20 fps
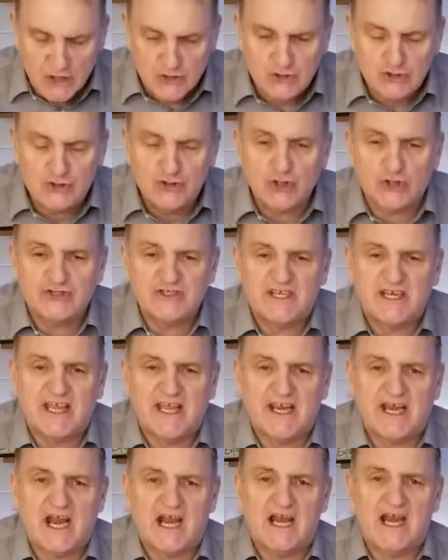just to
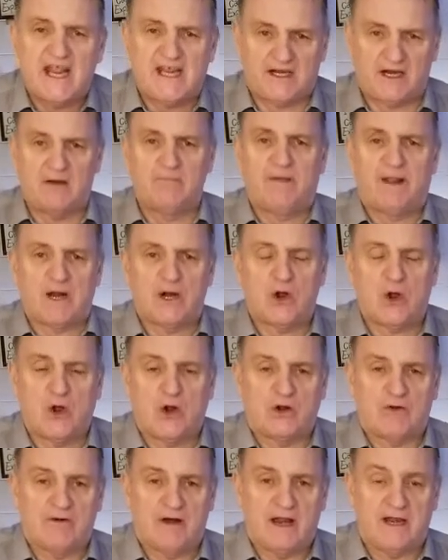get a little bit of
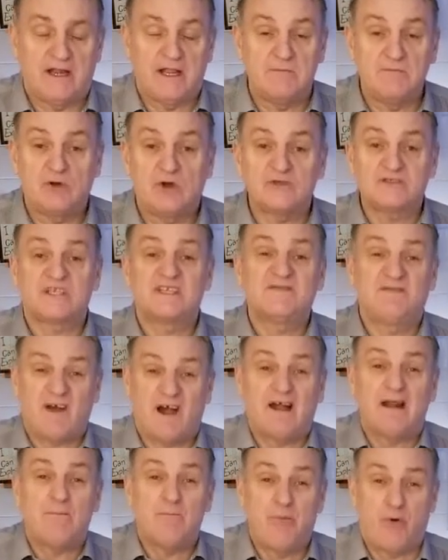colour into them, because it's
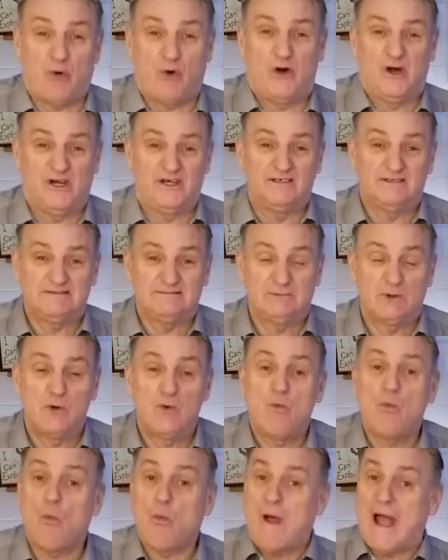very important.
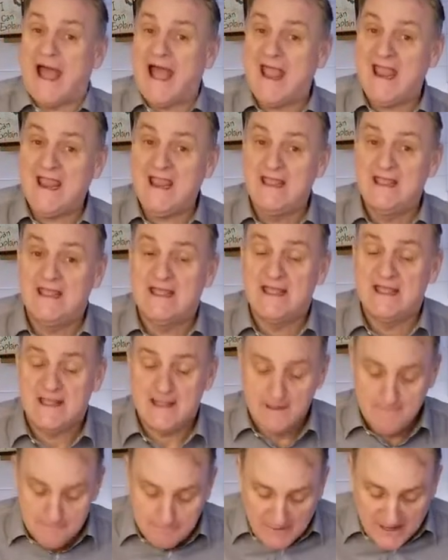Why?
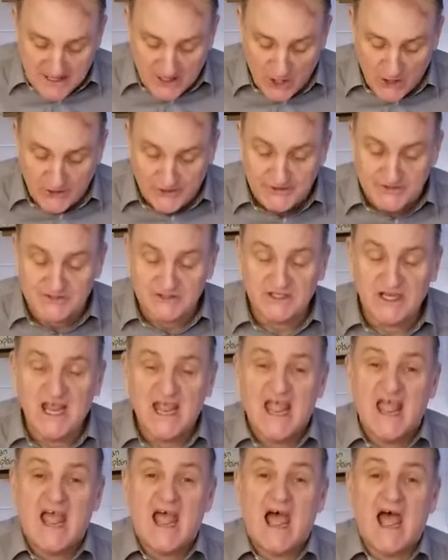Because
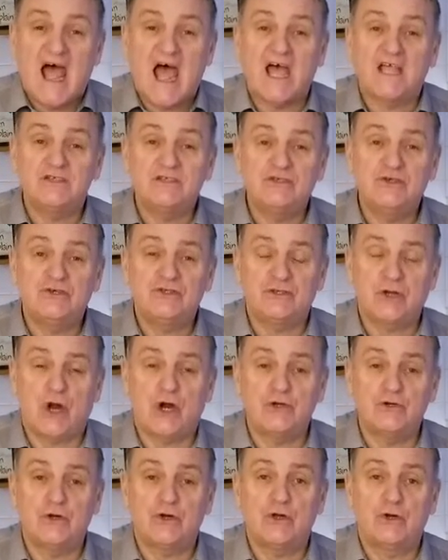as you
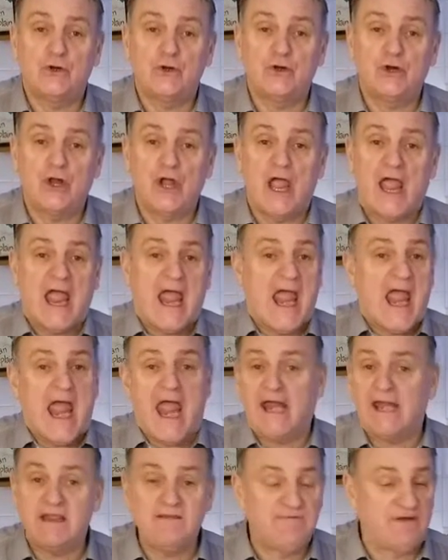start to cook
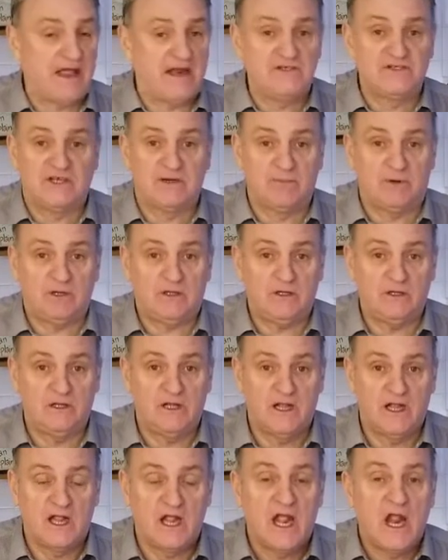any vegetable,
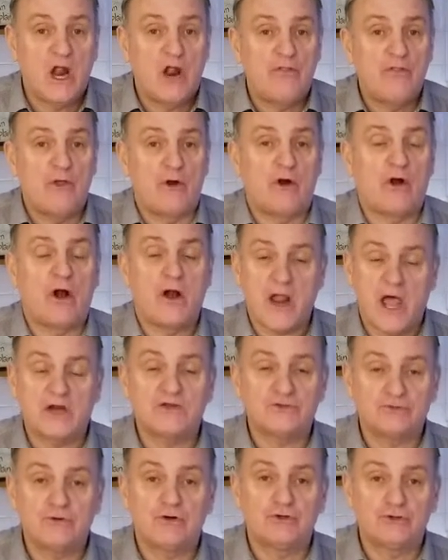there are
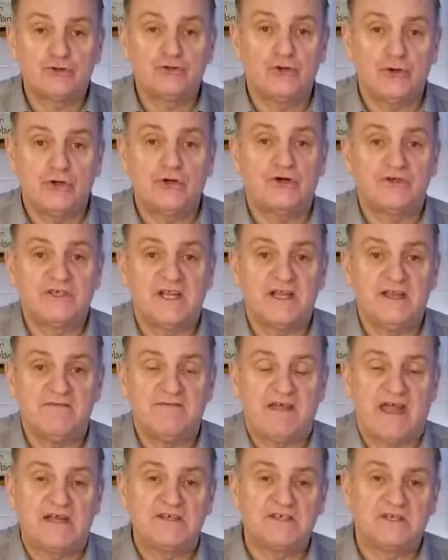natural sugars in the
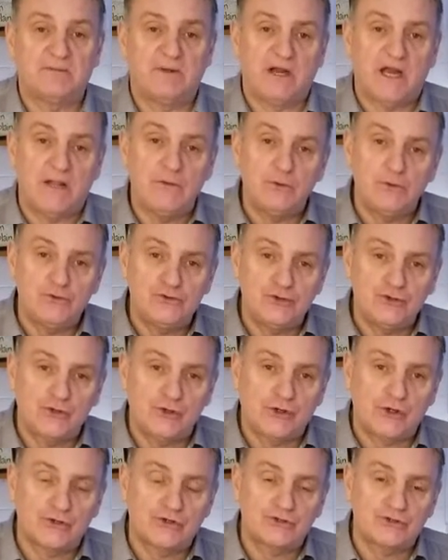vegetable, and those
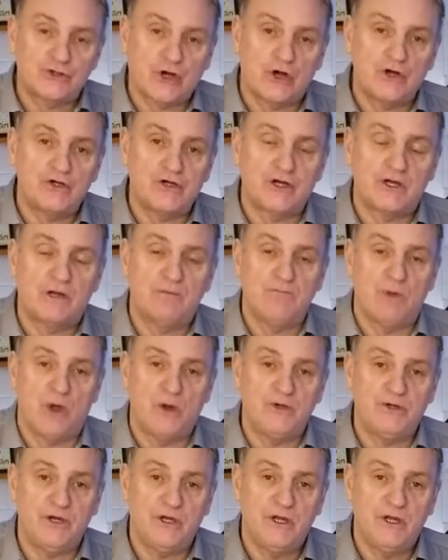sugars start to come out.